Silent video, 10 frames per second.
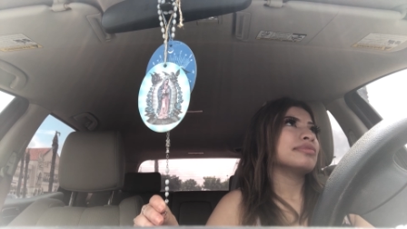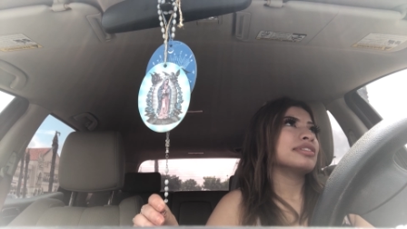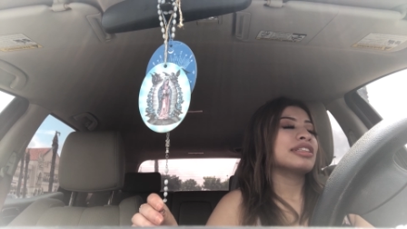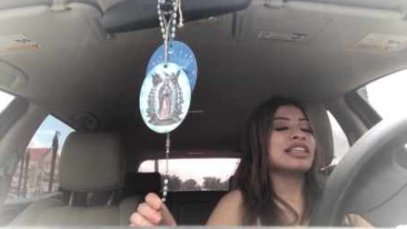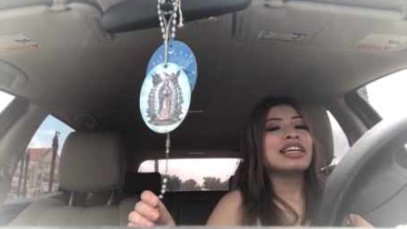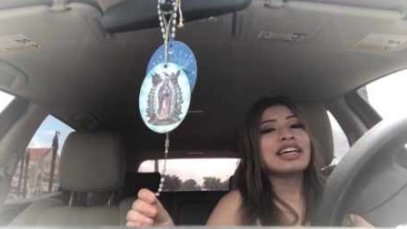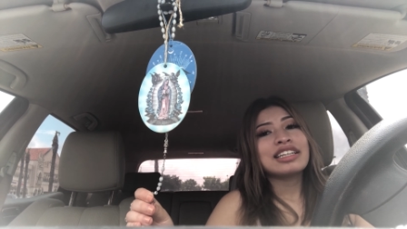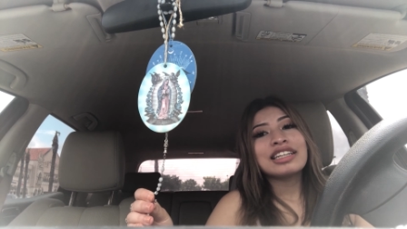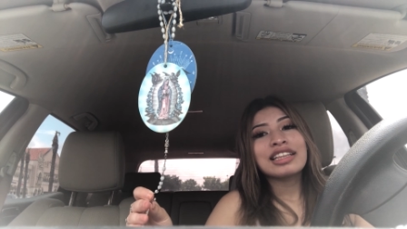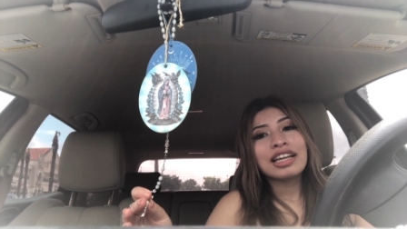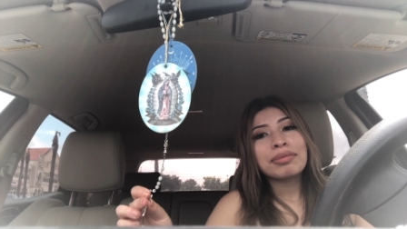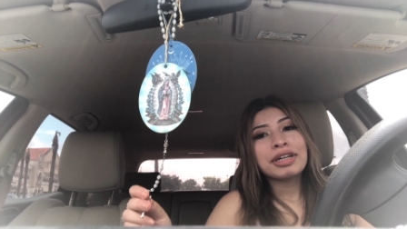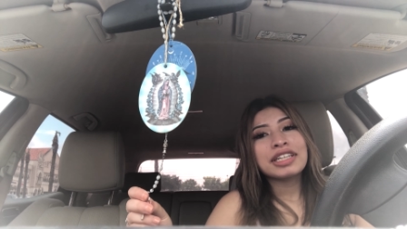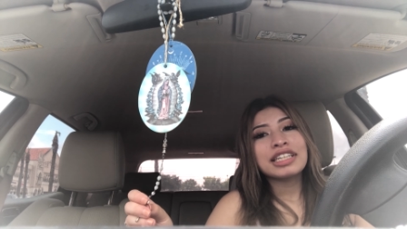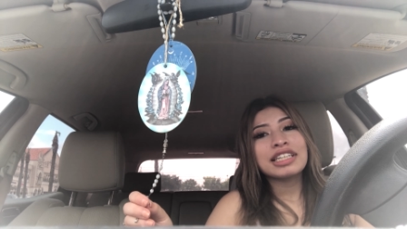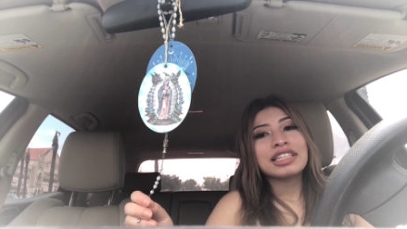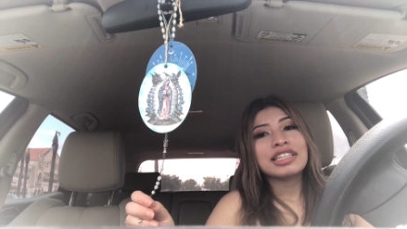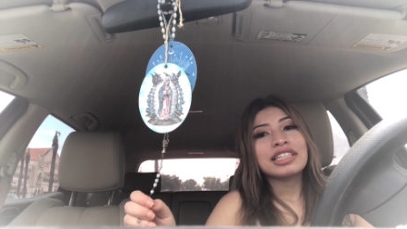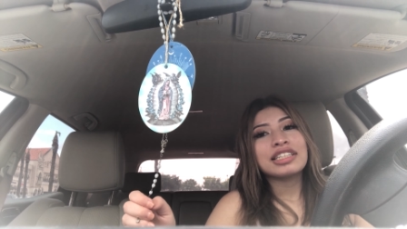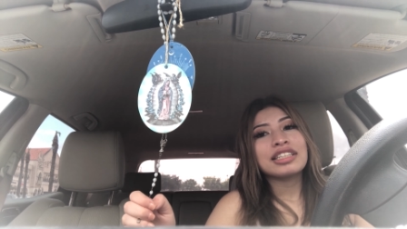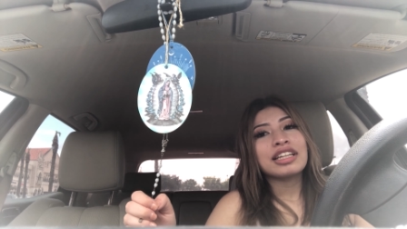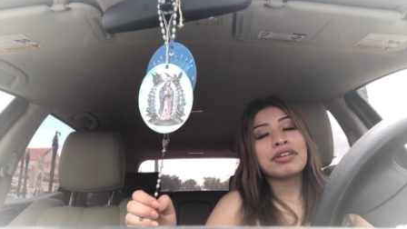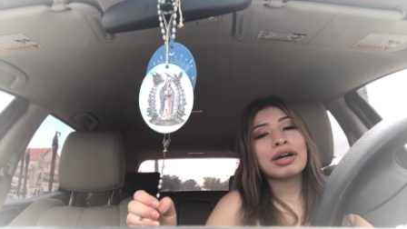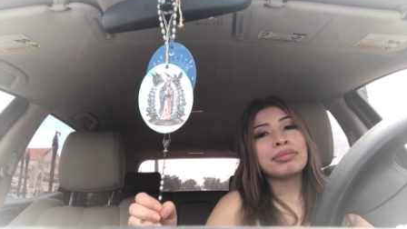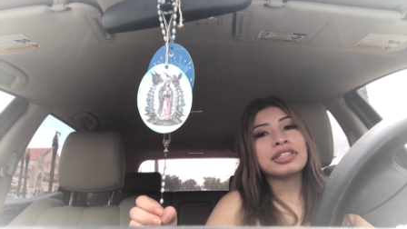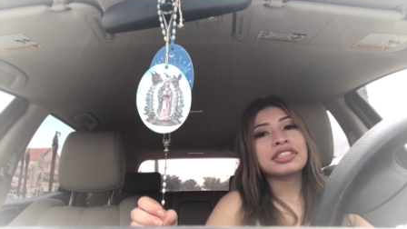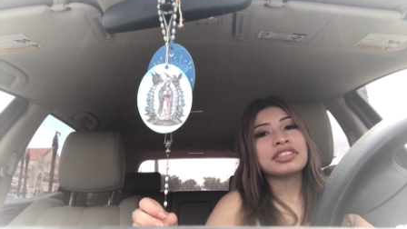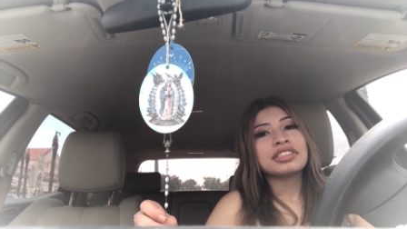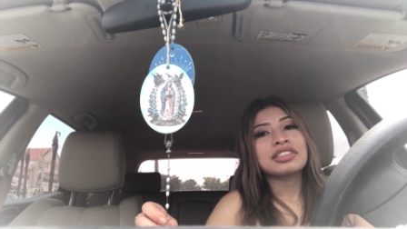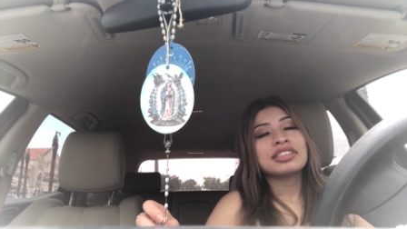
The thing I didn't like about it, they don't have bussers.